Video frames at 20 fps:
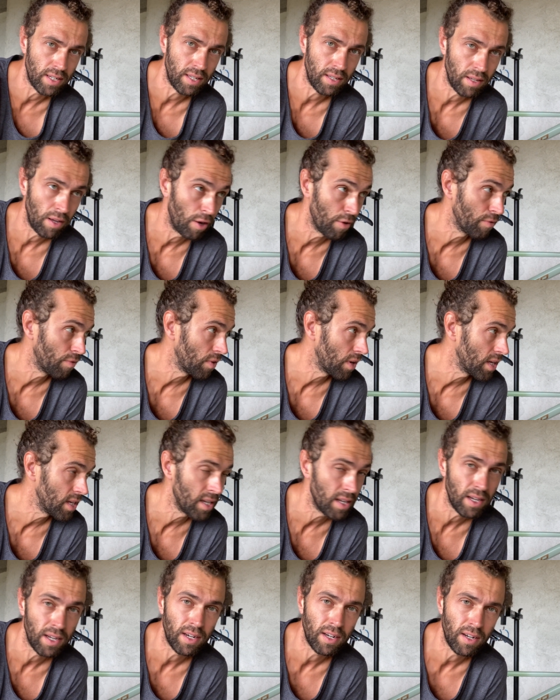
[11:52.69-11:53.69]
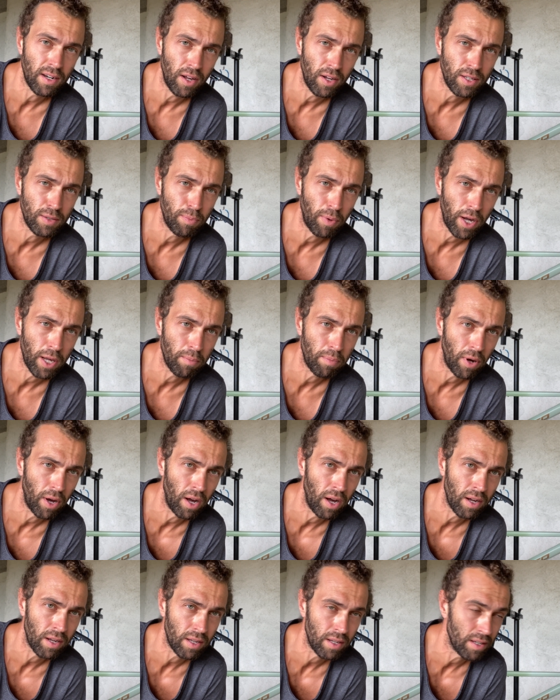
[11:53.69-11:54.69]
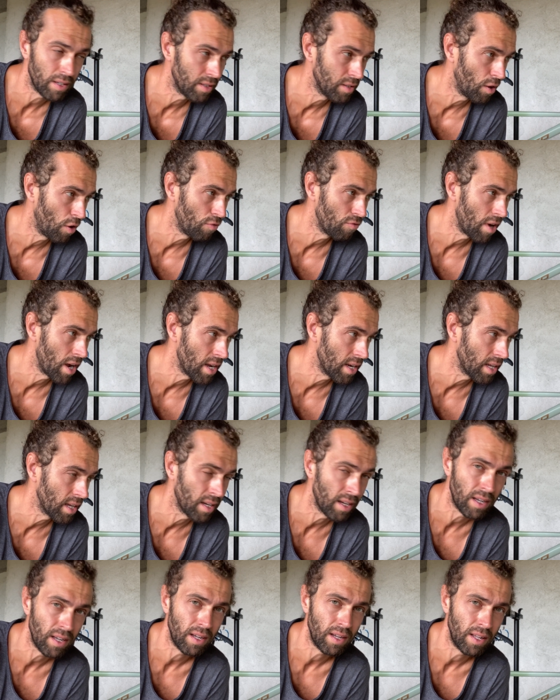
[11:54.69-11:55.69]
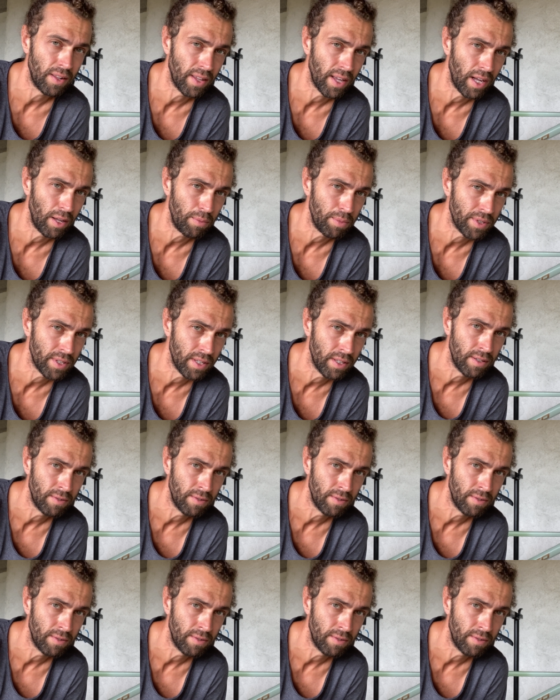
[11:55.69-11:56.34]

hopefully in a nice bike park, not raining in the Alps.